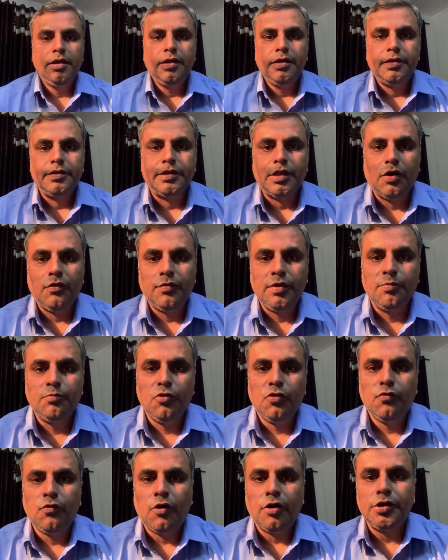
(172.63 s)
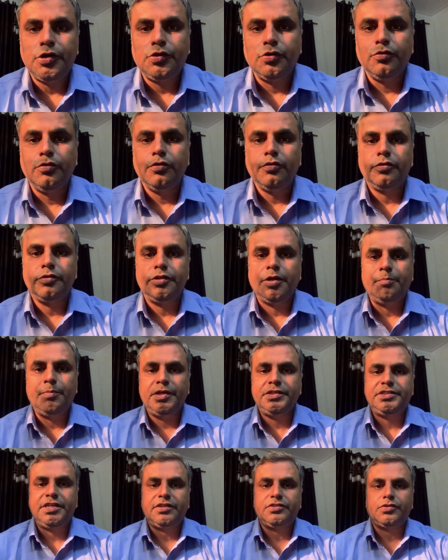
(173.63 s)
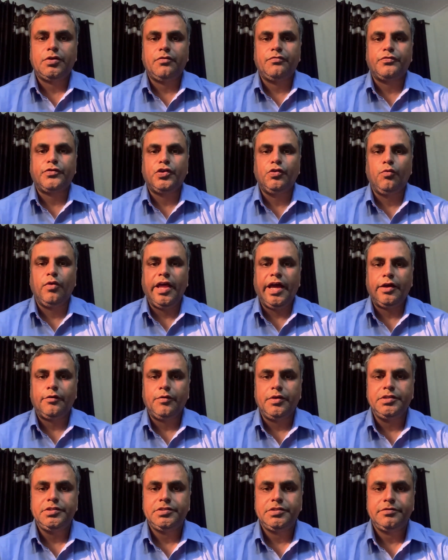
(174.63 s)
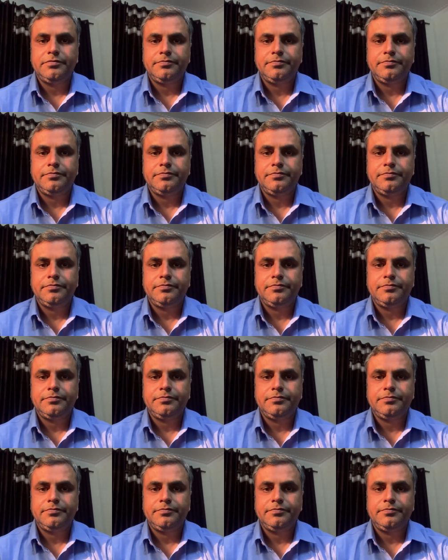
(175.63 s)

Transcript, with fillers: Now we move on to the basics of Q language.